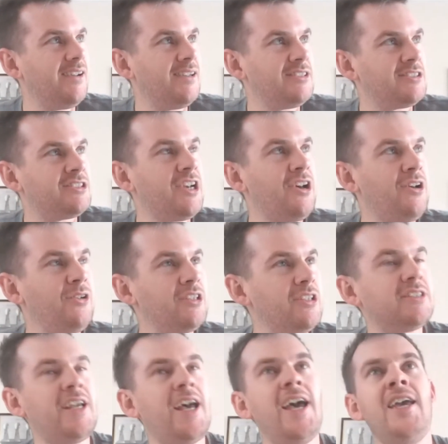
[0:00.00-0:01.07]
so you're
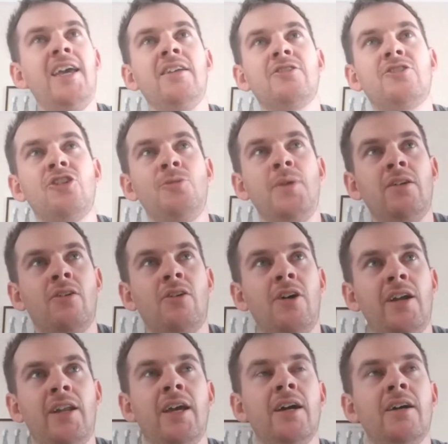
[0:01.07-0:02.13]
saying to me
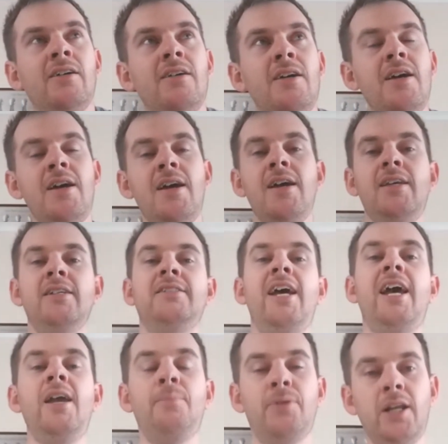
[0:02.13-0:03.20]
right now, you're
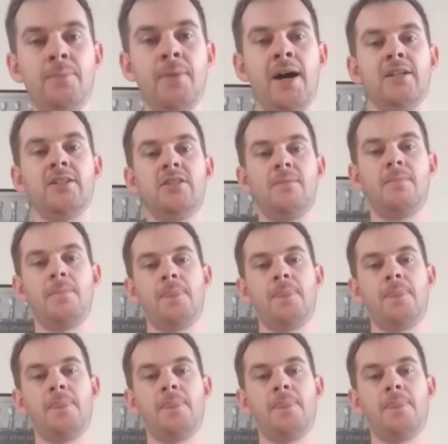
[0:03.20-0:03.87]
saying pretty much,